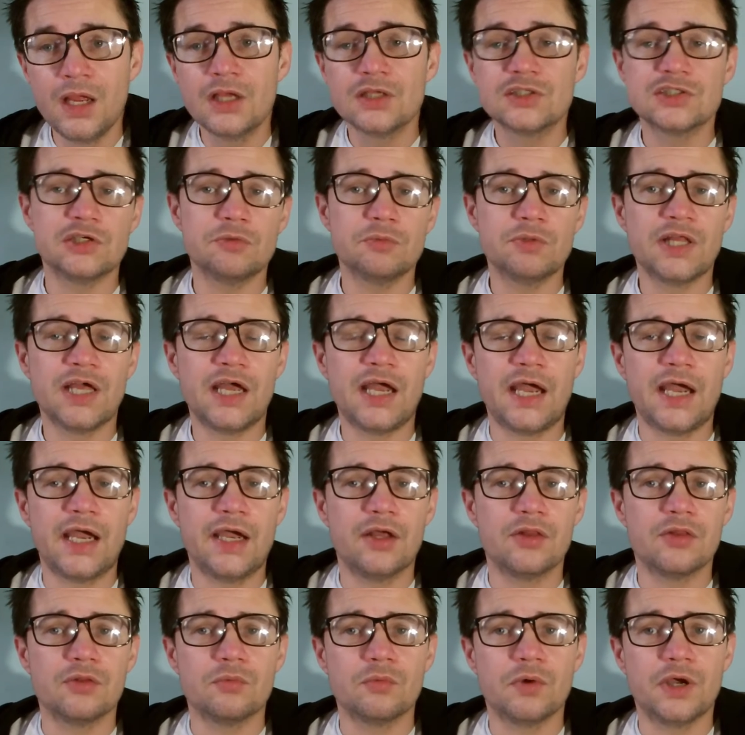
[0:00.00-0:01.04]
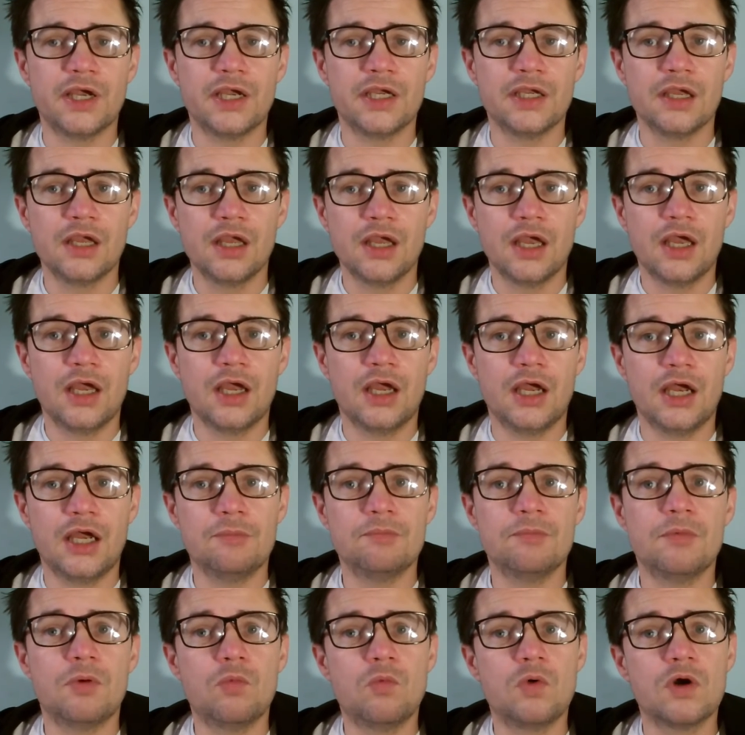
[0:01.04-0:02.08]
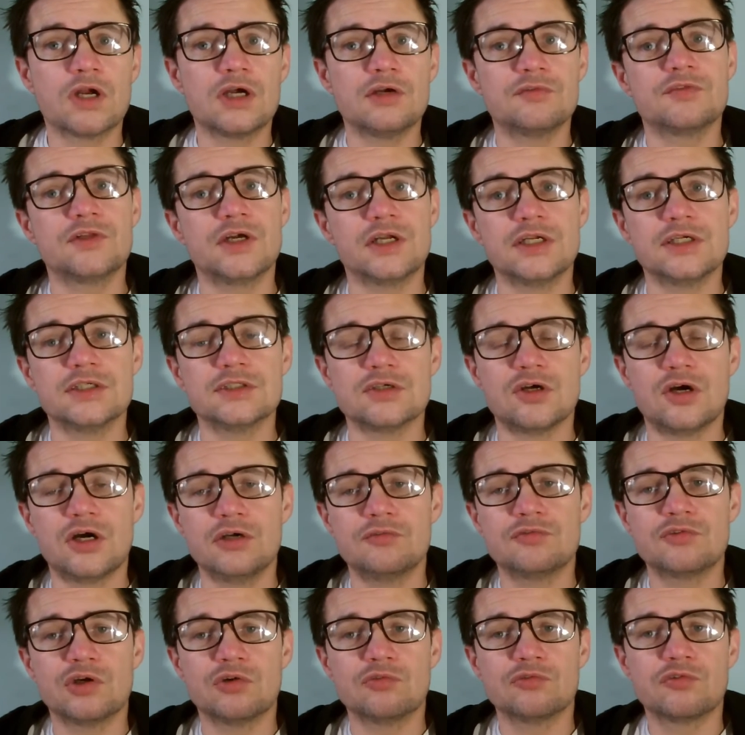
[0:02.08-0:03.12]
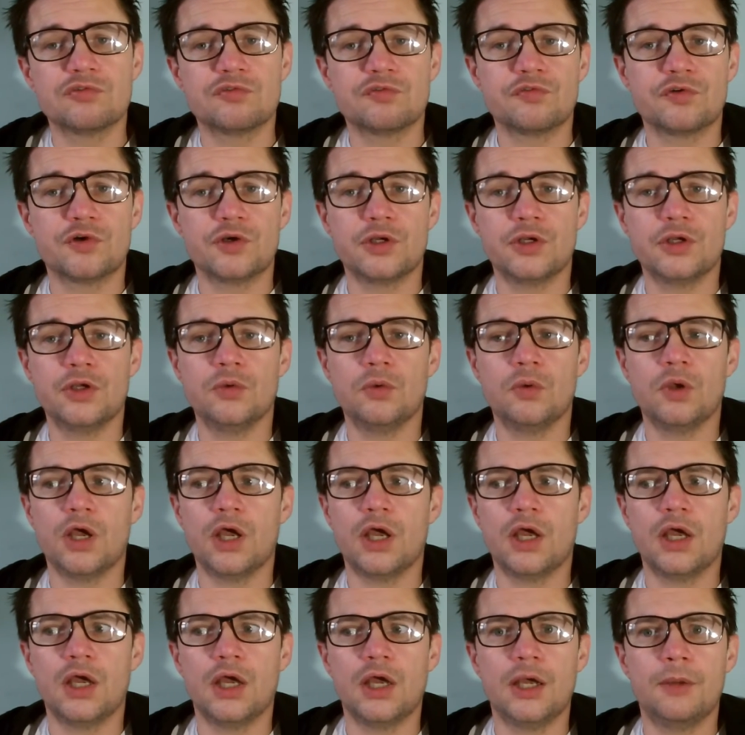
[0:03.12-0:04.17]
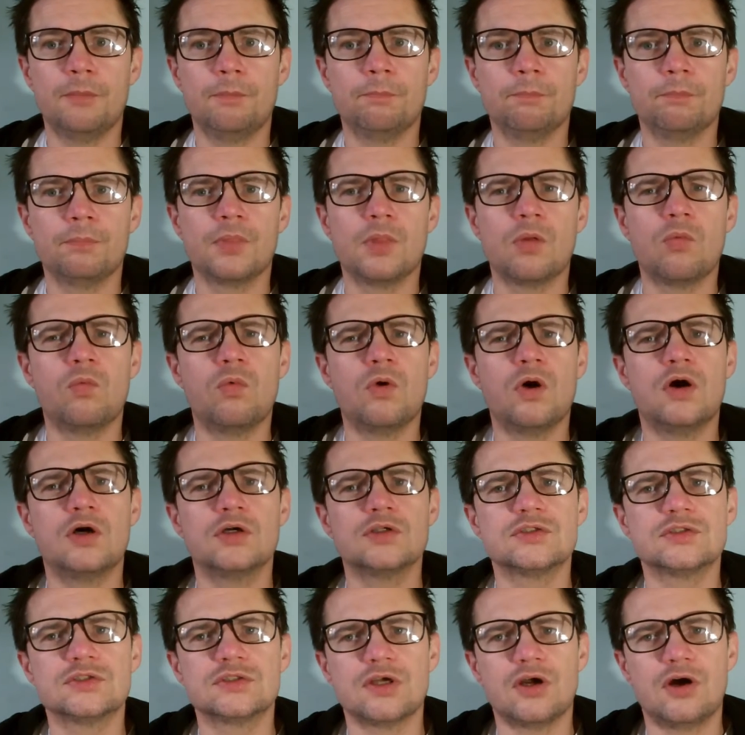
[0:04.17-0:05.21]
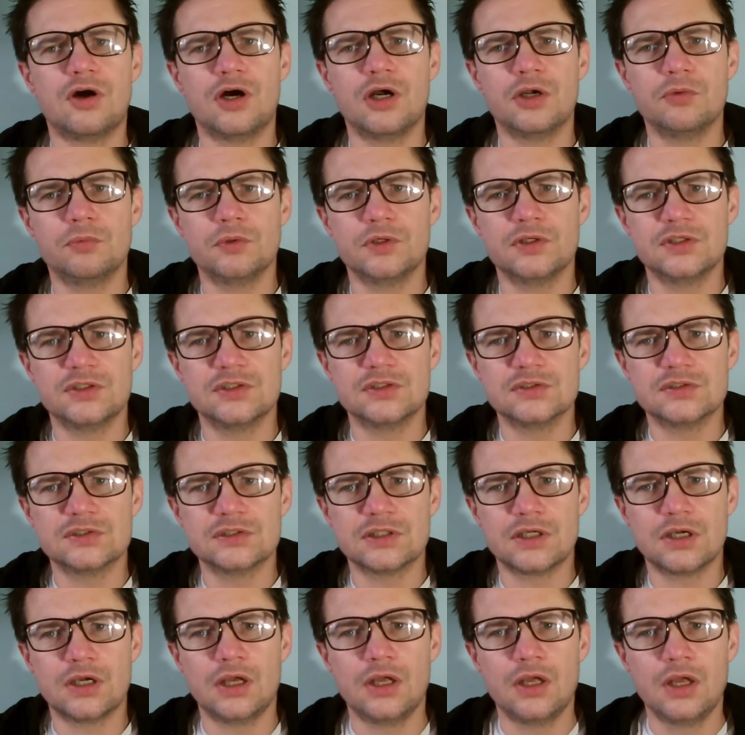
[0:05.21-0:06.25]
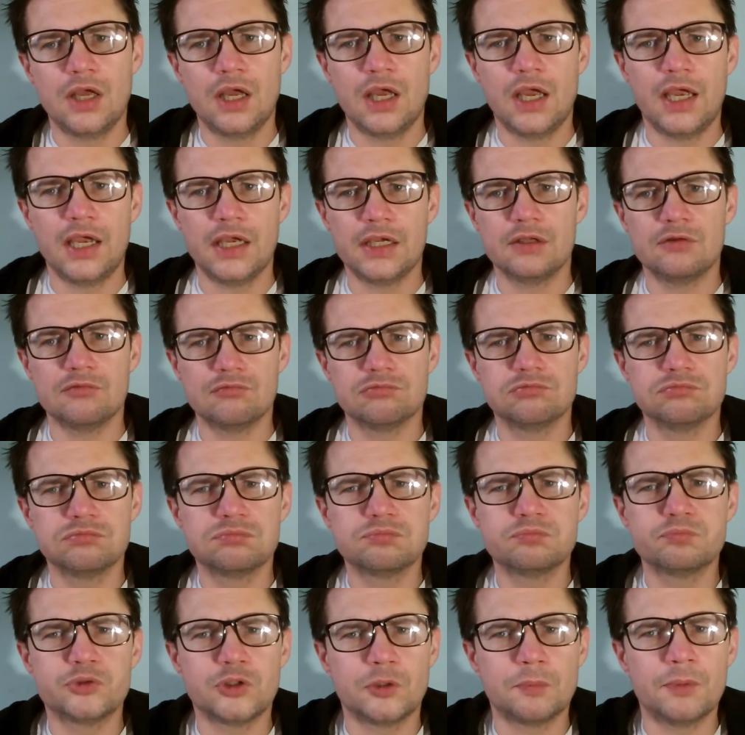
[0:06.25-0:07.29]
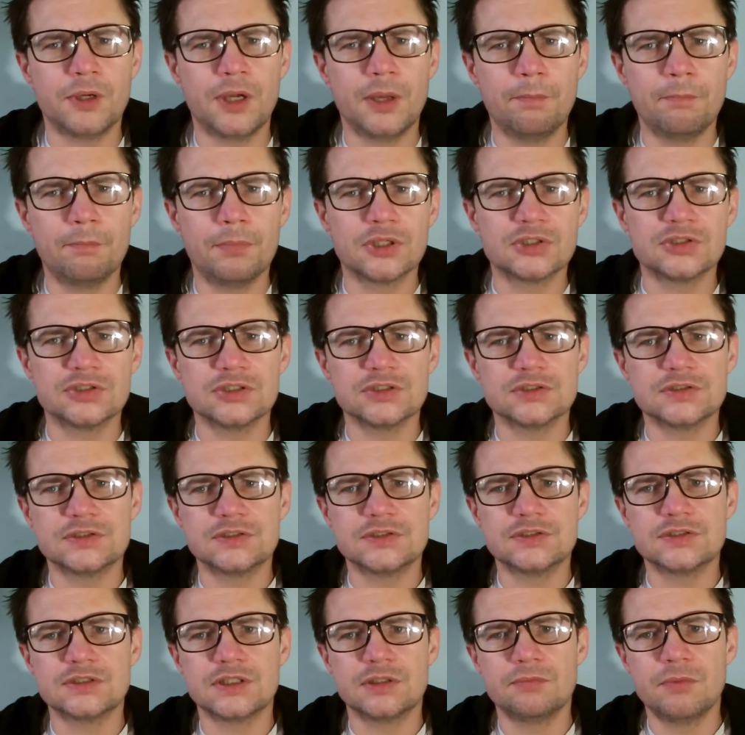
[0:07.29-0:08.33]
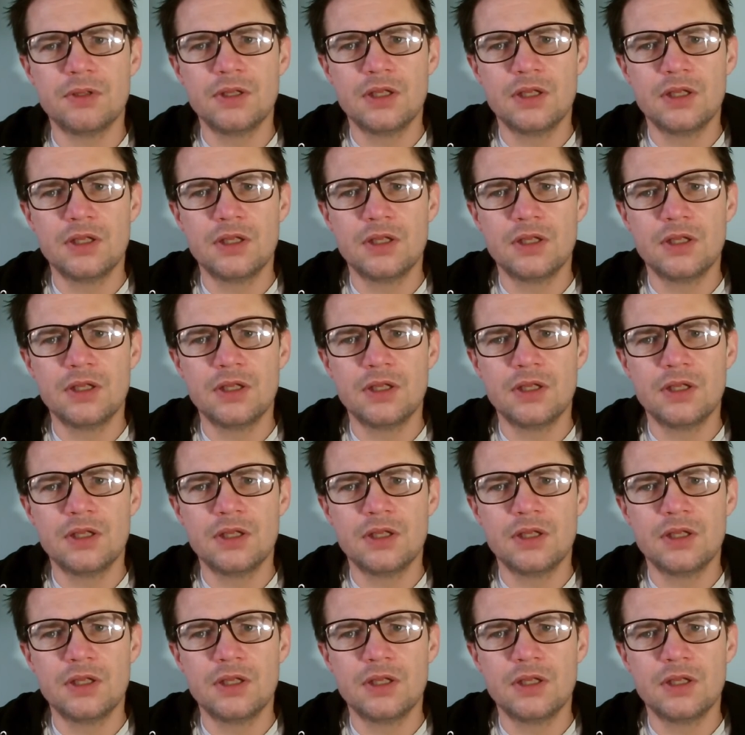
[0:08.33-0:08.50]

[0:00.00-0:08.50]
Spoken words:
So with that out of the way, what I've done is I've gone through what I would consider a proper budget system,